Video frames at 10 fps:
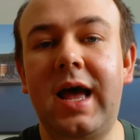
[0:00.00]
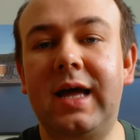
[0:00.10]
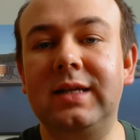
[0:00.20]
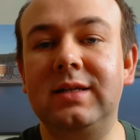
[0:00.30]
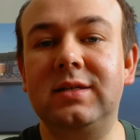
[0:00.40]

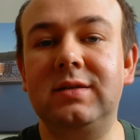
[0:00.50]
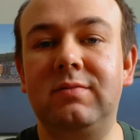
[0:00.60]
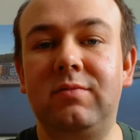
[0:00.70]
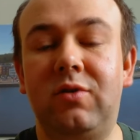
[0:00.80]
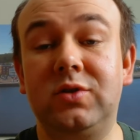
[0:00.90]
and
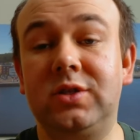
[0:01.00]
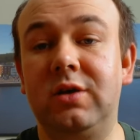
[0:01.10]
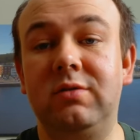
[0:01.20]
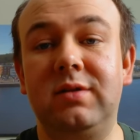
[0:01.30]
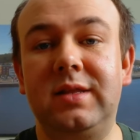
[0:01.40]

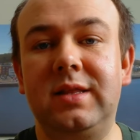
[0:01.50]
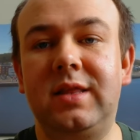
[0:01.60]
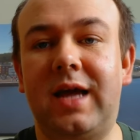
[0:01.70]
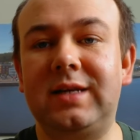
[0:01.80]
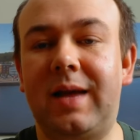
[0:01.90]
also
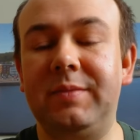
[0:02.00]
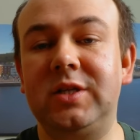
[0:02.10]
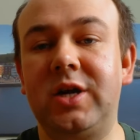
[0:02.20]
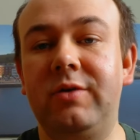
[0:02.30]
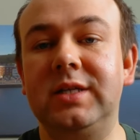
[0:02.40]
that
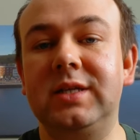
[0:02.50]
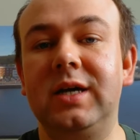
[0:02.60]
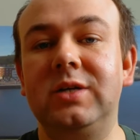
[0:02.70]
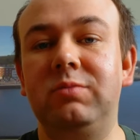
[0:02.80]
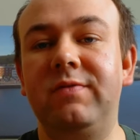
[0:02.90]
happens to
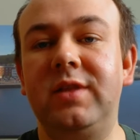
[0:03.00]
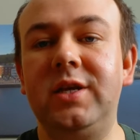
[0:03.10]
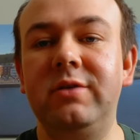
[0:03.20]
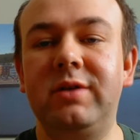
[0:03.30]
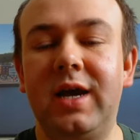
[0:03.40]
coincide with
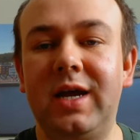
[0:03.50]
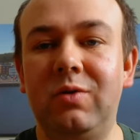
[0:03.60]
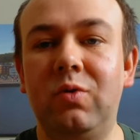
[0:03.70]
the U K